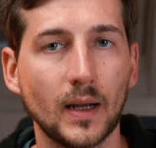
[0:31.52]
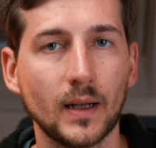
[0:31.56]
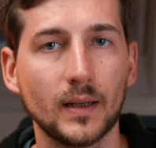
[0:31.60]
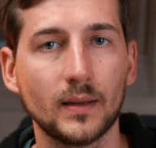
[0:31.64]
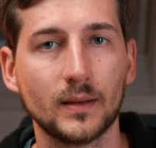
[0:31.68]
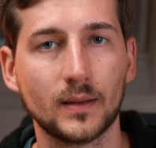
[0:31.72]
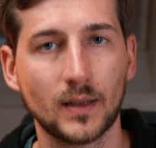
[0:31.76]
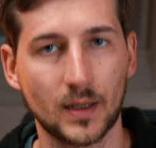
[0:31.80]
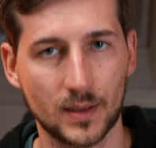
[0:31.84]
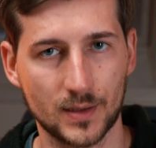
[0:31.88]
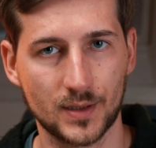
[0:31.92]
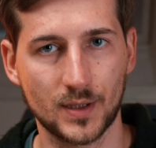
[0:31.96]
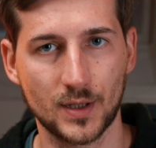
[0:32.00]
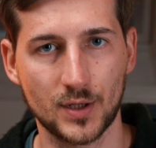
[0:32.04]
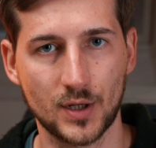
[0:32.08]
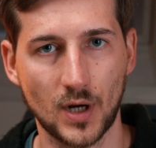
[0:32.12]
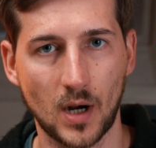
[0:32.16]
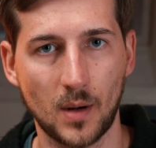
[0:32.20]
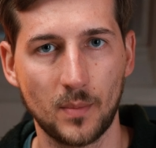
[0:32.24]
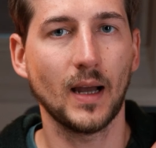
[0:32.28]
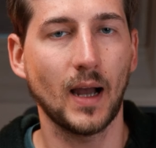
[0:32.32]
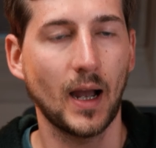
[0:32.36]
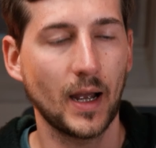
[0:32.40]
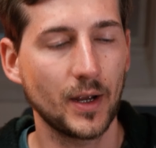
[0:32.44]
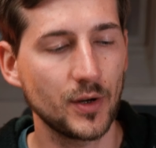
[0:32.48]
and does the
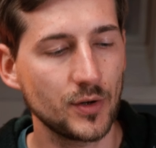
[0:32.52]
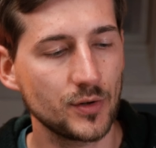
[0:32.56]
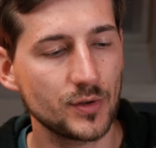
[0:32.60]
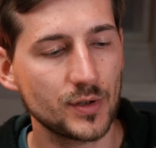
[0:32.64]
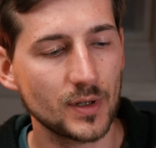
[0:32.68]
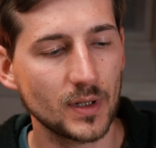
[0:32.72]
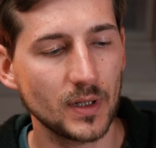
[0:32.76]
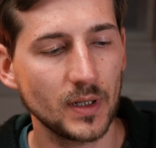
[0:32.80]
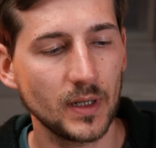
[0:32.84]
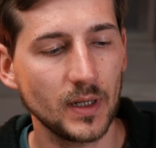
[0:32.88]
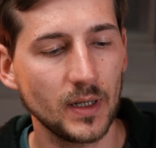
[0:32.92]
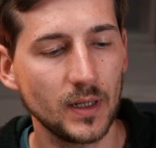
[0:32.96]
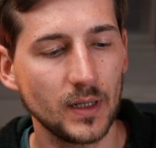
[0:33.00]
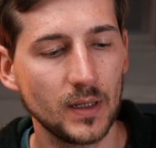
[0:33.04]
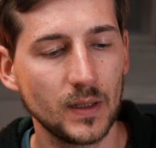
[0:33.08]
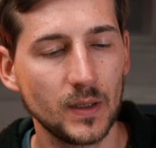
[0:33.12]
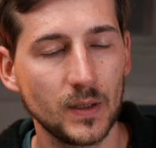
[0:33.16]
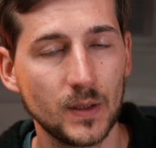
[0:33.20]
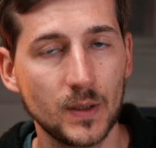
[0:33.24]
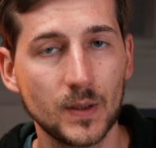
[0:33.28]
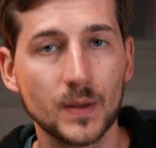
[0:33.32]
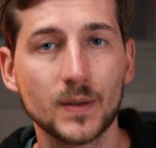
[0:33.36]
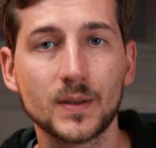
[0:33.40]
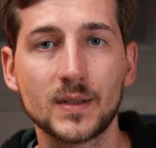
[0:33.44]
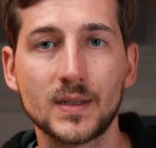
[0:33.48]
job. I usually
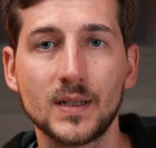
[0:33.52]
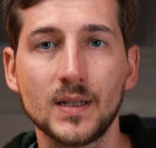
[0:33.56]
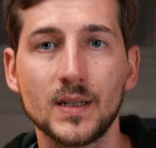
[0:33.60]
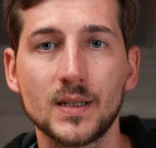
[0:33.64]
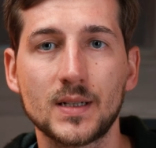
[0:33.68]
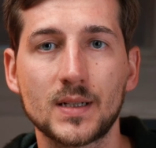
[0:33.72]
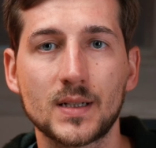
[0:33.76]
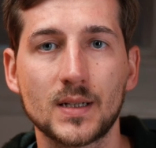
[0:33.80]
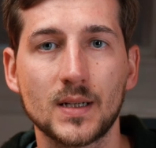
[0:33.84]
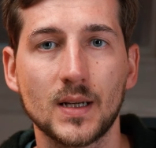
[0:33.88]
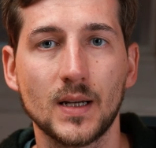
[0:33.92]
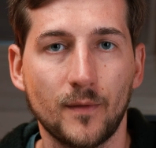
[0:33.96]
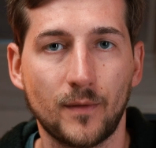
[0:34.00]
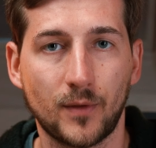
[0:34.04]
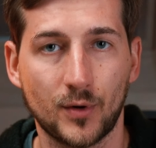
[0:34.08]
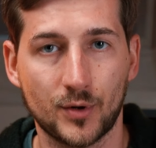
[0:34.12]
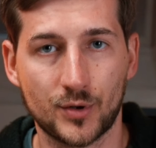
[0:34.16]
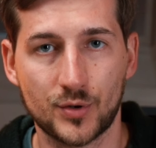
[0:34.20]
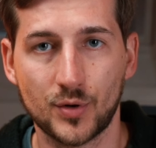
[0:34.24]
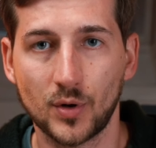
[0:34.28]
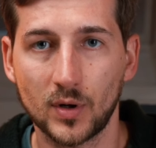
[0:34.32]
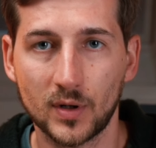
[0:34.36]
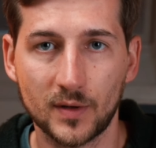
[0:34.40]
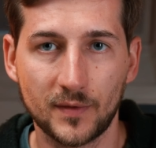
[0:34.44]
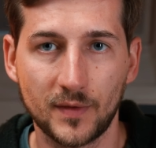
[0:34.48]
use this for
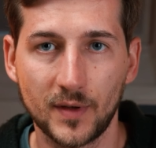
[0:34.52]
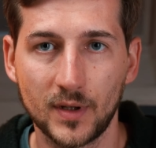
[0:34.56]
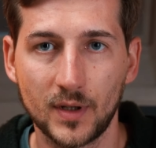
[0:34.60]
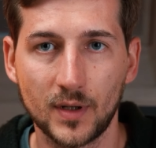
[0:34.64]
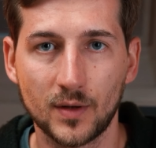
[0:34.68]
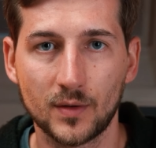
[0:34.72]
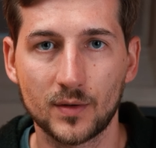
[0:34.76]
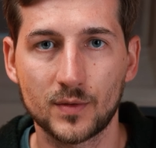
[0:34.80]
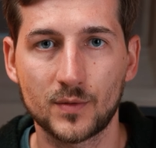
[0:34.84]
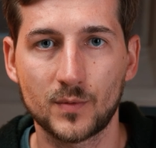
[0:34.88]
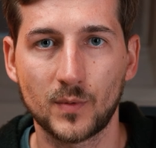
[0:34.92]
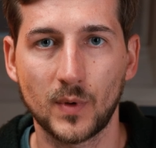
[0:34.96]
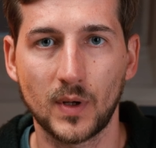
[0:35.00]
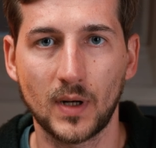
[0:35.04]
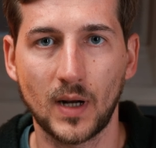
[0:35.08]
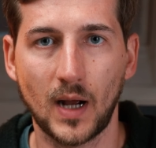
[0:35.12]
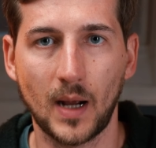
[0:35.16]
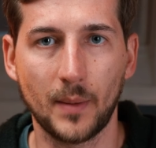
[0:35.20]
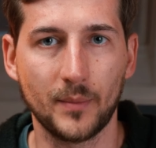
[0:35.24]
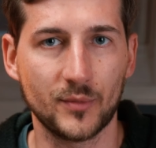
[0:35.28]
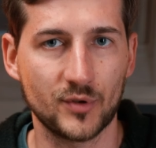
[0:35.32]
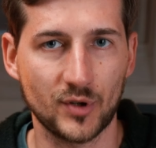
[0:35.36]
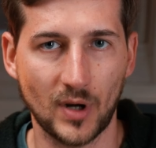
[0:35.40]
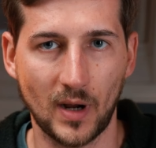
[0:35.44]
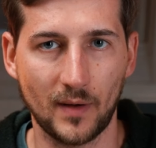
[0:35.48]
short videos when
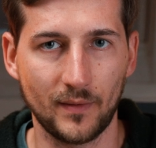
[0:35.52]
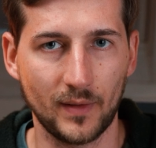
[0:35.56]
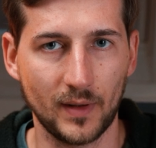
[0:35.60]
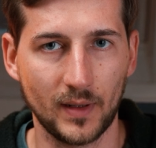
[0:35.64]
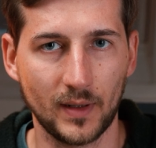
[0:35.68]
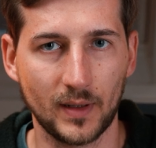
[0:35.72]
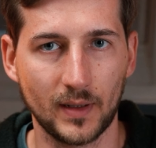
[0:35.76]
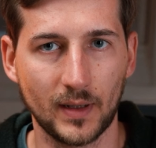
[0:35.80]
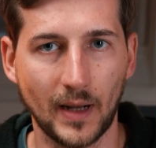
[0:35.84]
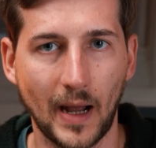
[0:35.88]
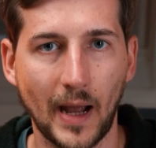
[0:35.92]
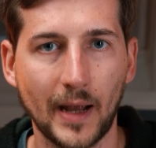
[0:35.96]
I'm traveling.